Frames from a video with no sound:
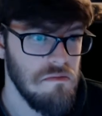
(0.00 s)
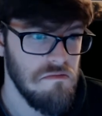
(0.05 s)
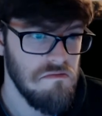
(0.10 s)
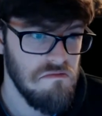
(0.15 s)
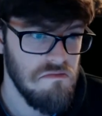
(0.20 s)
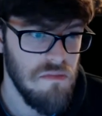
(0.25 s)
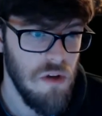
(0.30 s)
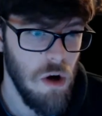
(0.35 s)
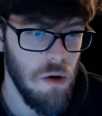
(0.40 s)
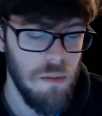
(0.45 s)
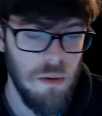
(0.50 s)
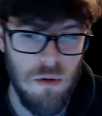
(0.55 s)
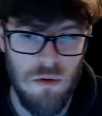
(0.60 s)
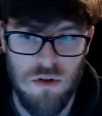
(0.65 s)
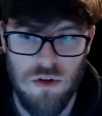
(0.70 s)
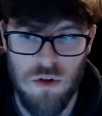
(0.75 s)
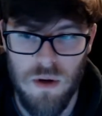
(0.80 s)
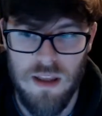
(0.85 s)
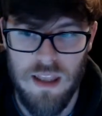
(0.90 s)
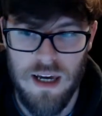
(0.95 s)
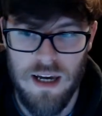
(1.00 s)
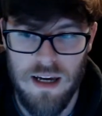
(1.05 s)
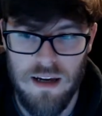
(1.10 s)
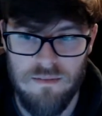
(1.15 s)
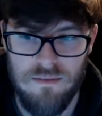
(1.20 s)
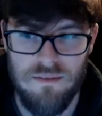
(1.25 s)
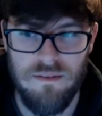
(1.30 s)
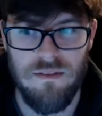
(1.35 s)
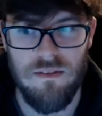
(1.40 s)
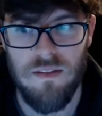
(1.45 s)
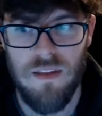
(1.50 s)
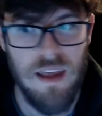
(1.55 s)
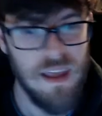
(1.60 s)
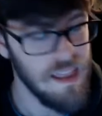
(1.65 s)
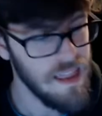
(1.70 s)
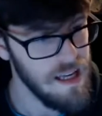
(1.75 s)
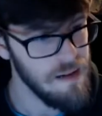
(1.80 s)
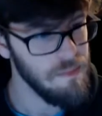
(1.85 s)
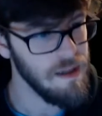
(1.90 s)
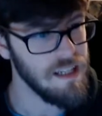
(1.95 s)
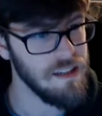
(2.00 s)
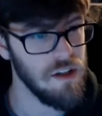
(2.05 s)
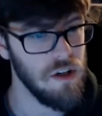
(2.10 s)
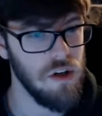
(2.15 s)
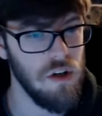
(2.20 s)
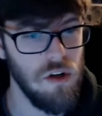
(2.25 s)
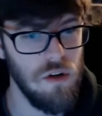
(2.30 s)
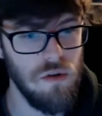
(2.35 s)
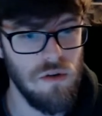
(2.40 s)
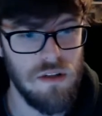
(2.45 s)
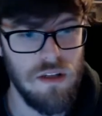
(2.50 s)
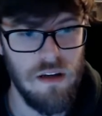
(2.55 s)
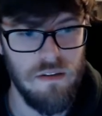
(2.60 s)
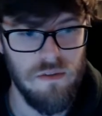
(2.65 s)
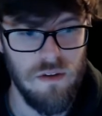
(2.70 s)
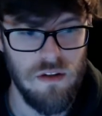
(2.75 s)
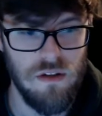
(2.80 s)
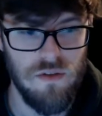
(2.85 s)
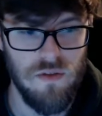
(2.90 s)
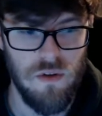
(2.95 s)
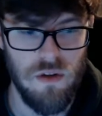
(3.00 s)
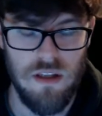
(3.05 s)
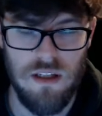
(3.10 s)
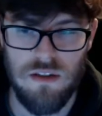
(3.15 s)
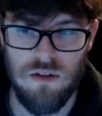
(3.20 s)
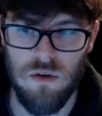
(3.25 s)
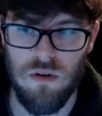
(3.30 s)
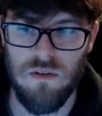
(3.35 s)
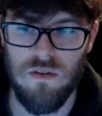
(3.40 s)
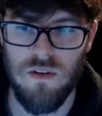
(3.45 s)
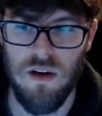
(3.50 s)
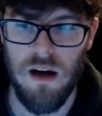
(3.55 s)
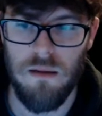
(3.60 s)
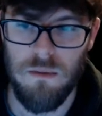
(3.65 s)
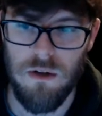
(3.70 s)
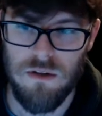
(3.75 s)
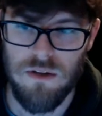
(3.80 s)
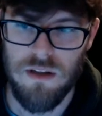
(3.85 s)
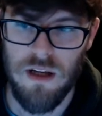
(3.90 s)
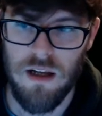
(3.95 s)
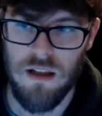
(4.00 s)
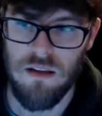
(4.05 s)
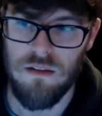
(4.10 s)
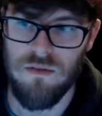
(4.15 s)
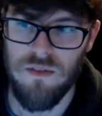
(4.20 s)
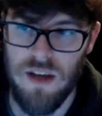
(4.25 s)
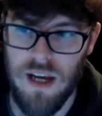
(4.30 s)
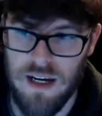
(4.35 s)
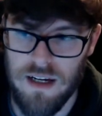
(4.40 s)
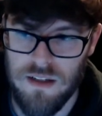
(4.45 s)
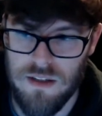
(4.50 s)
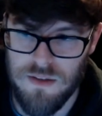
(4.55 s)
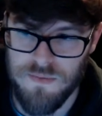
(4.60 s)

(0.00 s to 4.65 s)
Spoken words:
Hope you enjoy that. Like, that makes a huge difference for these sort of combo style of decks.